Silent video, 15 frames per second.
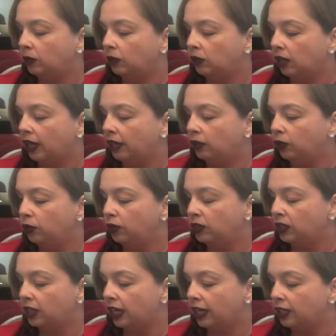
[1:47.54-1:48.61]
like
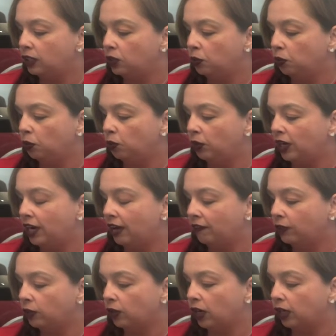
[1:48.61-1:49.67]
leukocytes, you would read
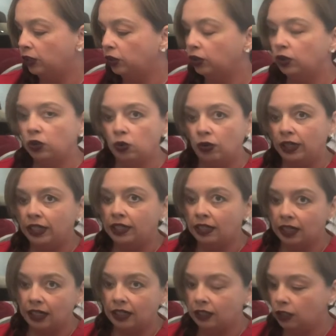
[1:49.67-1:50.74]
after 120
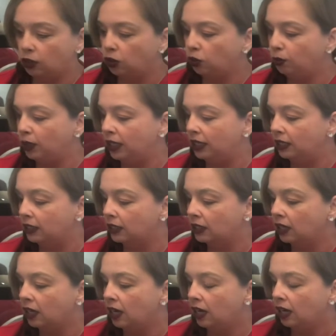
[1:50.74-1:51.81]
seconds, 2 minutes.
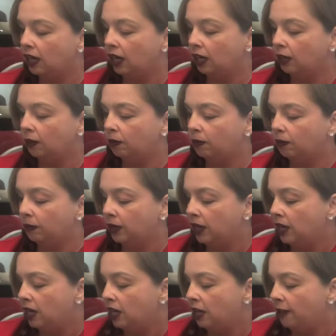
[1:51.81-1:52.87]

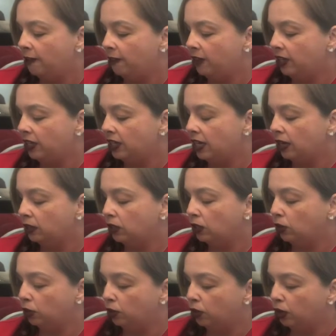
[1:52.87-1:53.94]
And then down to
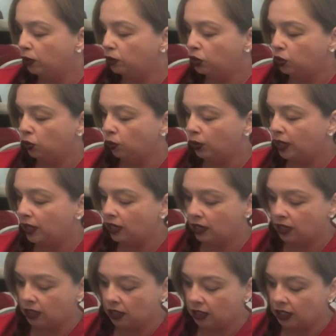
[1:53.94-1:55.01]
glucose, you'll read it in
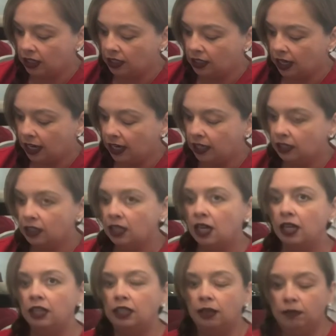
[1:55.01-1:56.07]
30 seconds.
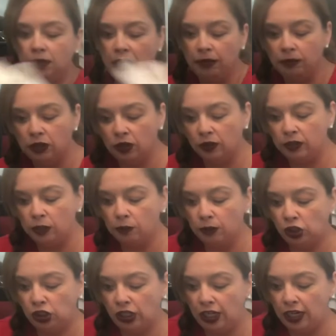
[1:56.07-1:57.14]
Sometimes there is a
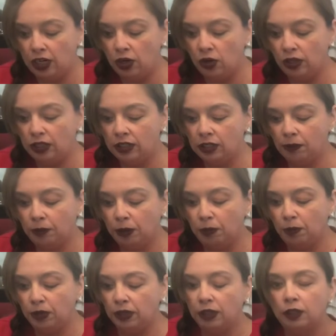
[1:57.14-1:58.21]
machine you could simply
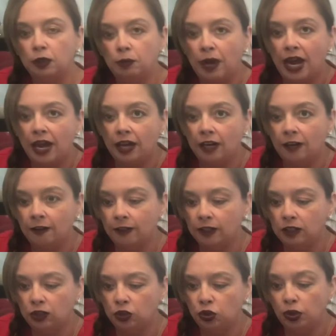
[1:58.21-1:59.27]
put this
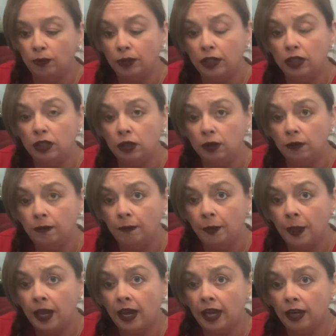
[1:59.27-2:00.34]
strip into,
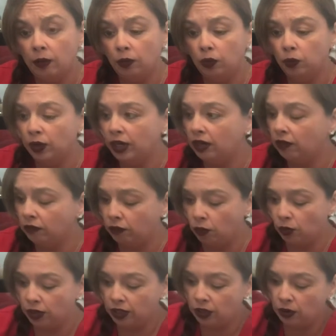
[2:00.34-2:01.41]
and it would read it
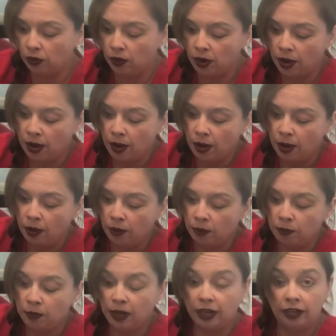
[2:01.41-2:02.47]
for you.
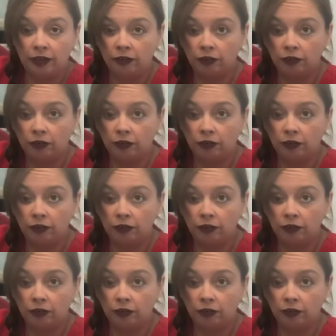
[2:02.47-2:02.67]
But